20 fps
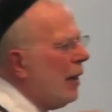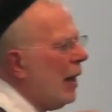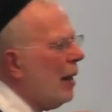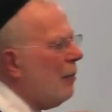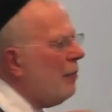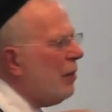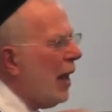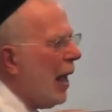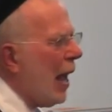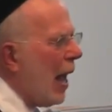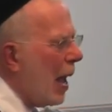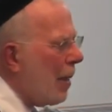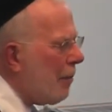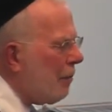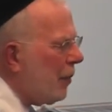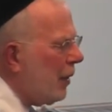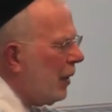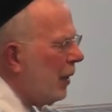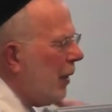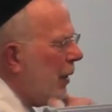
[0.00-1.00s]
but I'm
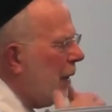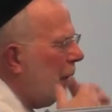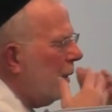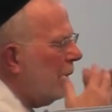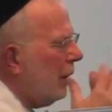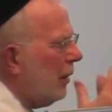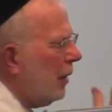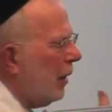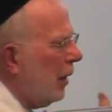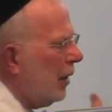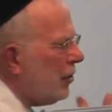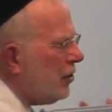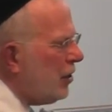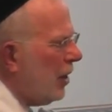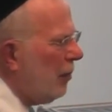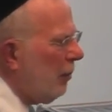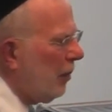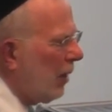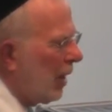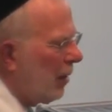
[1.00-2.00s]
happy that
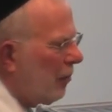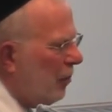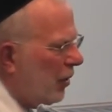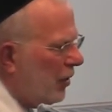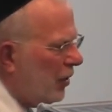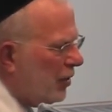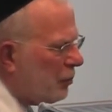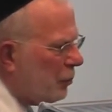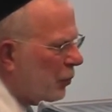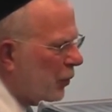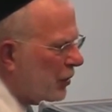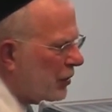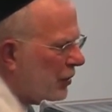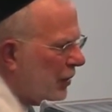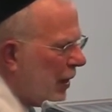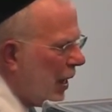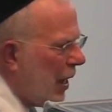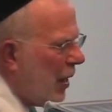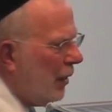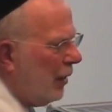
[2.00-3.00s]
Hashem gave me this
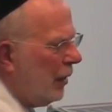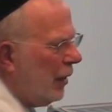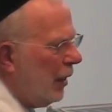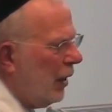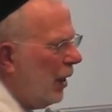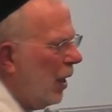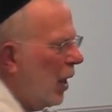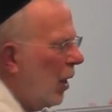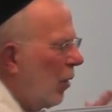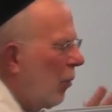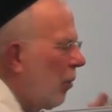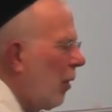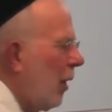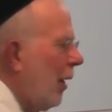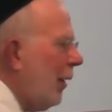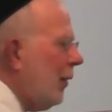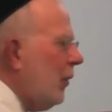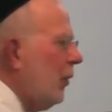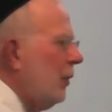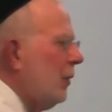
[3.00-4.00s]
personality
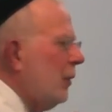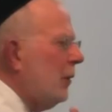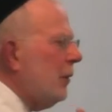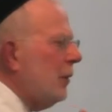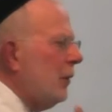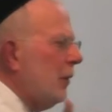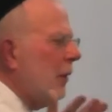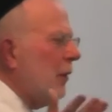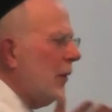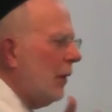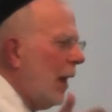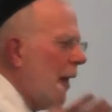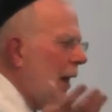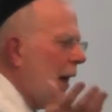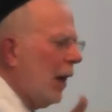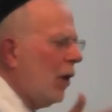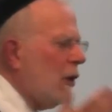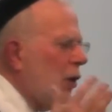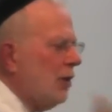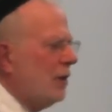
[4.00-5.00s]
where I couldn't
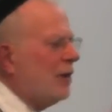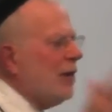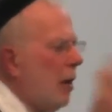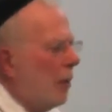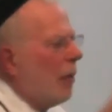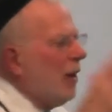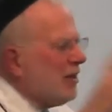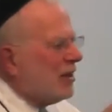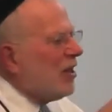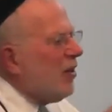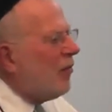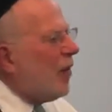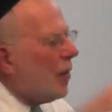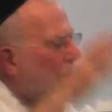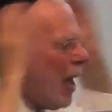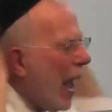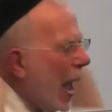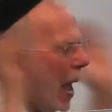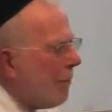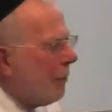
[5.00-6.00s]
lie, I couldn't tell myself
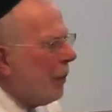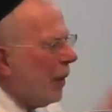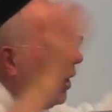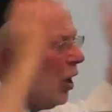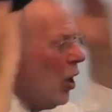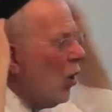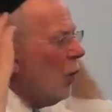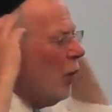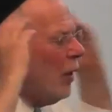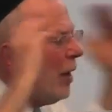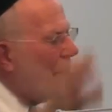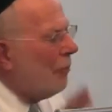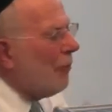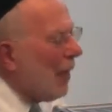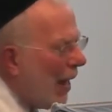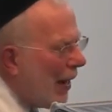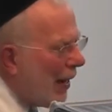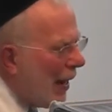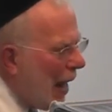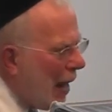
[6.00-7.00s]
I'm happy when I'm
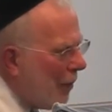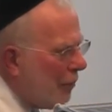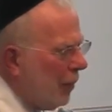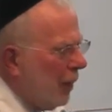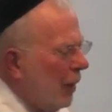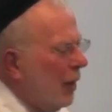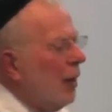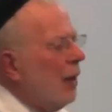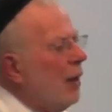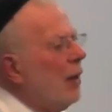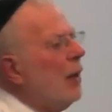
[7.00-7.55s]
not happy.